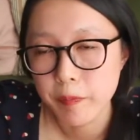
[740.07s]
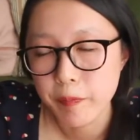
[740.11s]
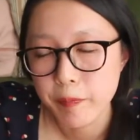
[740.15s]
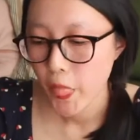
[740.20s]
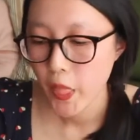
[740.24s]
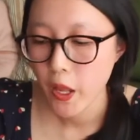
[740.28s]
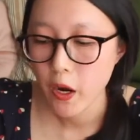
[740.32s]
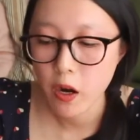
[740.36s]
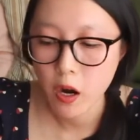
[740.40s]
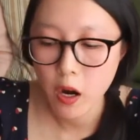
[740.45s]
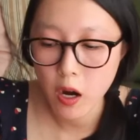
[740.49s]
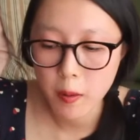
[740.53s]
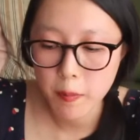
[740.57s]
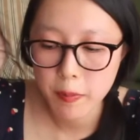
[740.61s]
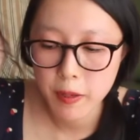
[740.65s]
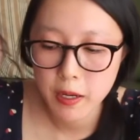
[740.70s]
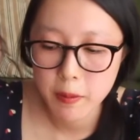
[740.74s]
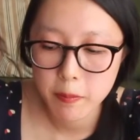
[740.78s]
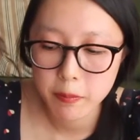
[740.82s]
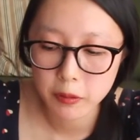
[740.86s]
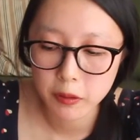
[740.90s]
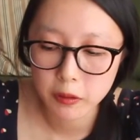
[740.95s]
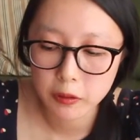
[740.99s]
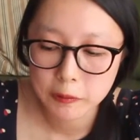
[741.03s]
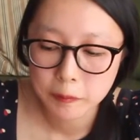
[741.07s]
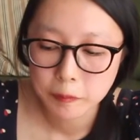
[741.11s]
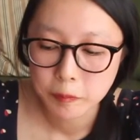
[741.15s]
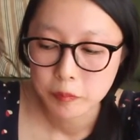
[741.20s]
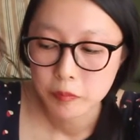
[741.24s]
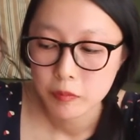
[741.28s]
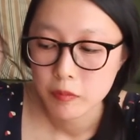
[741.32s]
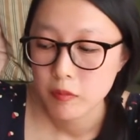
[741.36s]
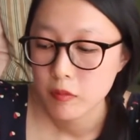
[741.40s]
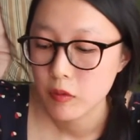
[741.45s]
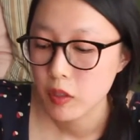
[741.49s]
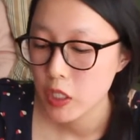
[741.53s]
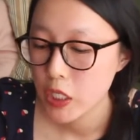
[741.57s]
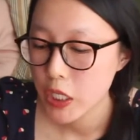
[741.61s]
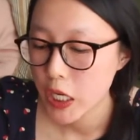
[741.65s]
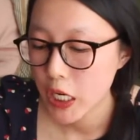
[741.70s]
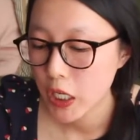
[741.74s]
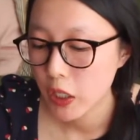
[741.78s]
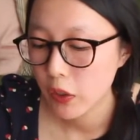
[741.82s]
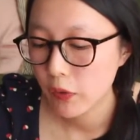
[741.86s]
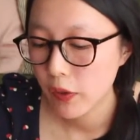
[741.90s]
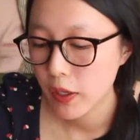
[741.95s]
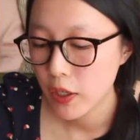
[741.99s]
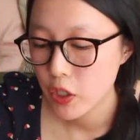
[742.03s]
There are people
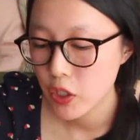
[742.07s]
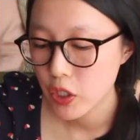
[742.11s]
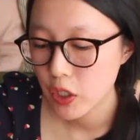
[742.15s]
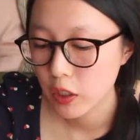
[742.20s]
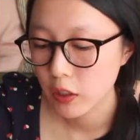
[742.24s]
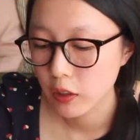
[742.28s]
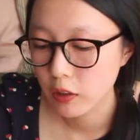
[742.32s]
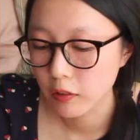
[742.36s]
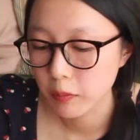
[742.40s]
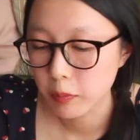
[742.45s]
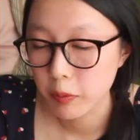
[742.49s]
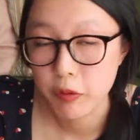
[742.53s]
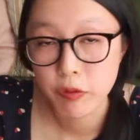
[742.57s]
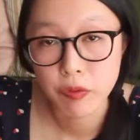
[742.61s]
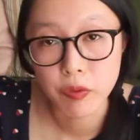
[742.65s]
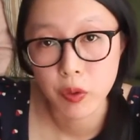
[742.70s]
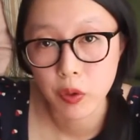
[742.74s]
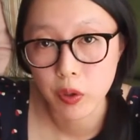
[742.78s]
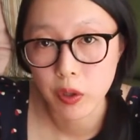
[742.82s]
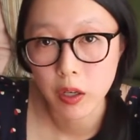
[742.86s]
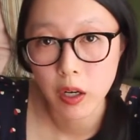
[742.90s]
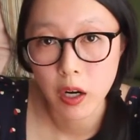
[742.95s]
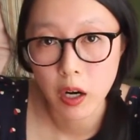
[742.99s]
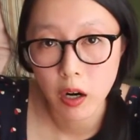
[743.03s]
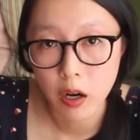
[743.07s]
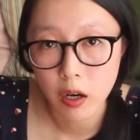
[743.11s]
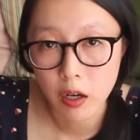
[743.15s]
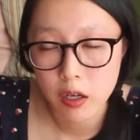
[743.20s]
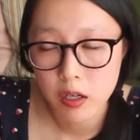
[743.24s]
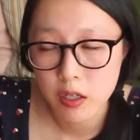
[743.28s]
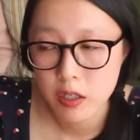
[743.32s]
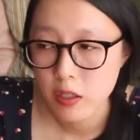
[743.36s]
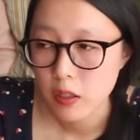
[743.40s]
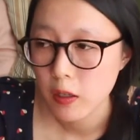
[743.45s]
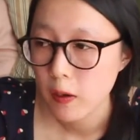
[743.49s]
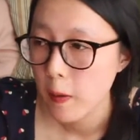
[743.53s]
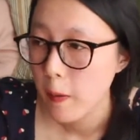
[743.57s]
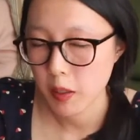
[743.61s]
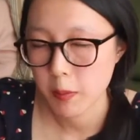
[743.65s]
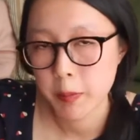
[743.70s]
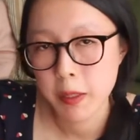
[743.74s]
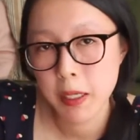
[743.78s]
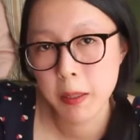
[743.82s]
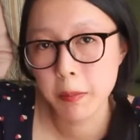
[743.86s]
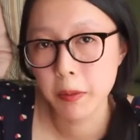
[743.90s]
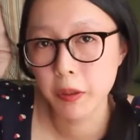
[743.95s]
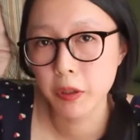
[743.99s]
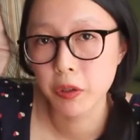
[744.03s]
generations before ours,
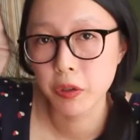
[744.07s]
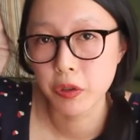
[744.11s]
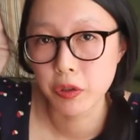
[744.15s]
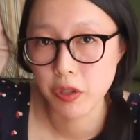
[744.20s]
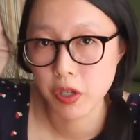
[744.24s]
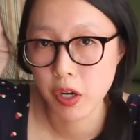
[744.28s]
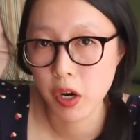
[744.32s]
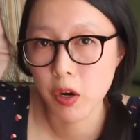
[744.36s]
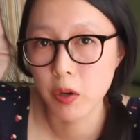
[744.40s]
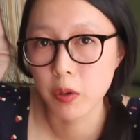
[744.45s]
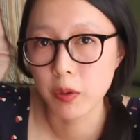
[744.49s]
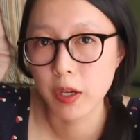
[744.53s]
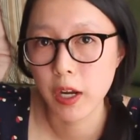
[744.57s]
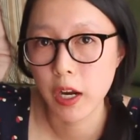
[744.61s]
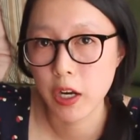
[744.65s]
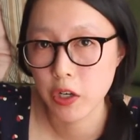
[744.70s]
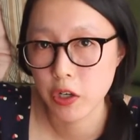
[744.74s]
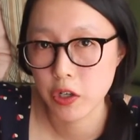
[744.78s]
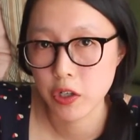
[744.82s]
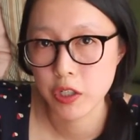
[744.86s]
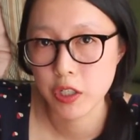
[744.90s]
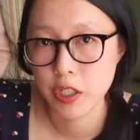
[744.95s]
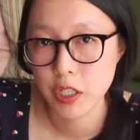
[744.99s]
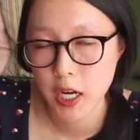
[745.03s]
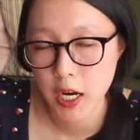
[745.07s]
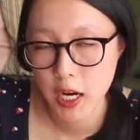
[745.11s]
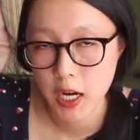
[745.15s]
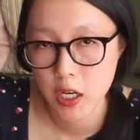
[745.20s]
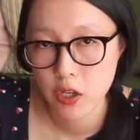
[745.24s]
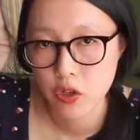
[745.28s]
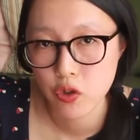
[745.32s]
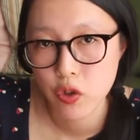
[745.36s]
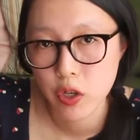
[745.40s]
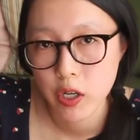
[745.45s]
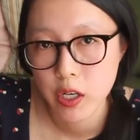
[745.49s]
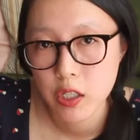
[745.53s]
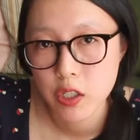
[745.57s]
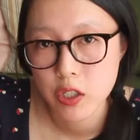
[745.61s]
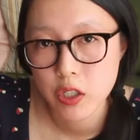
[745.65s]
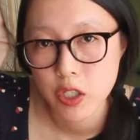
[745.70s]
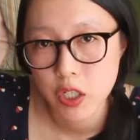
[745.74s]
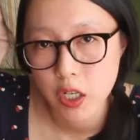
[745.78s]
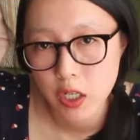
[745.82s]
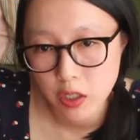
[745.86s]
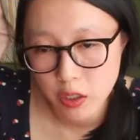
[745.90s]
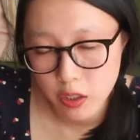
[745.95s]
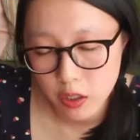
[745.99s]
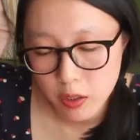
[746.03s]
people who don't understand
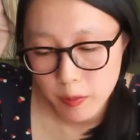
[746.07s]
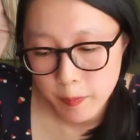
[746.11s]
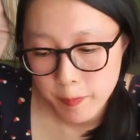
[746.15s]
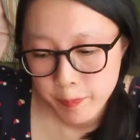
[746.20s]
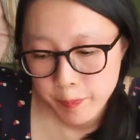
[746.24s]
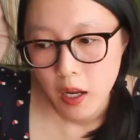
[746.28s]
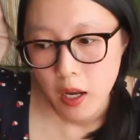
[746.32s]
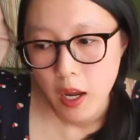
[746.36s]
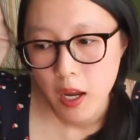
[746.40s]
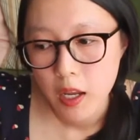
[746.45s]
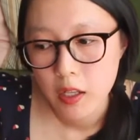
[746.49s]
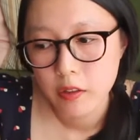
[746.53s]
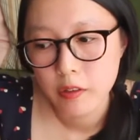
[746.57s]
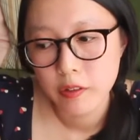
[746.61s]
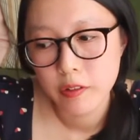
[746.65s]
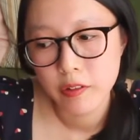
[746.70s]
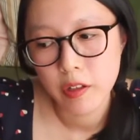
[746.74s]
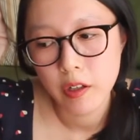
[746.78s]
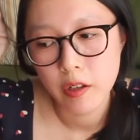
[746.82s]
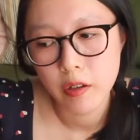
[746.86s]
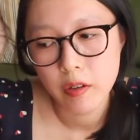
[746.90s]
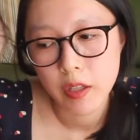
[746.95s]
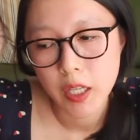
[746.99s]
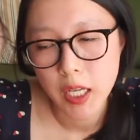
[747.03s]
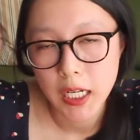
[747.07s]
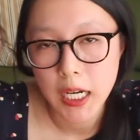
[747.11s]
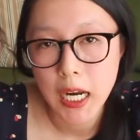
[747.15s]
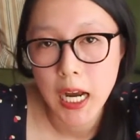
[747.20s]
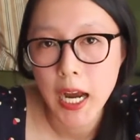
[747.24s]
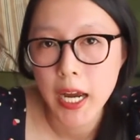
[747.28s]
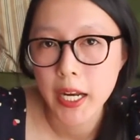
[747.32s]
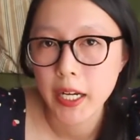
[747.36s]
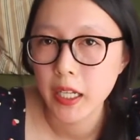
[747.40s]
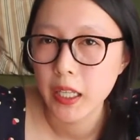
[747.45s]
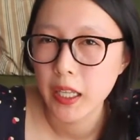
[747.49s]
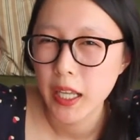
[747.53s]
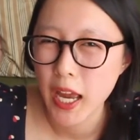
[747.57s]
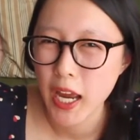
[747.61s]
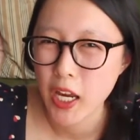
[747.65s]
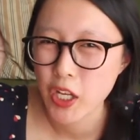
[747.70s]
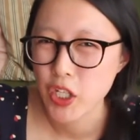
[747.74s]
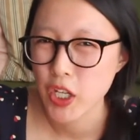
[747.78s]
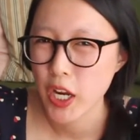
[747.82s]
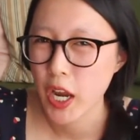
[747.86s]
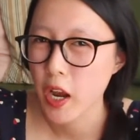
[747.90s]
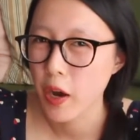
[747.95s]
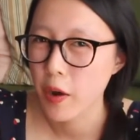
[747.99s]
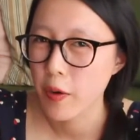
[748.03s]
transgender, and so they kind of
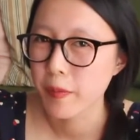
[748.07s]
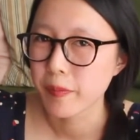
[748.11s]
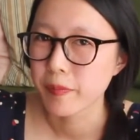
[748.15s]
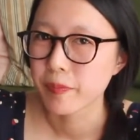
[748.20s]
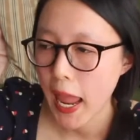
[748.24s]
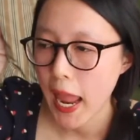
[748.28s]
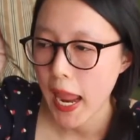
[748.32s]
lash out.